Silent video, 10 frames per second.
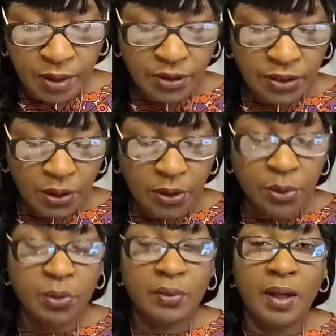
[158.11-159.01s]

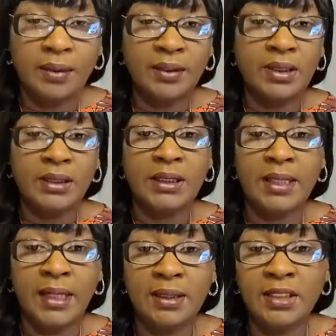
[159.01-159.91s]
So
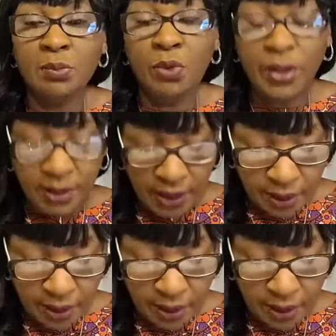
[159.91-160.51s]
today, this morning,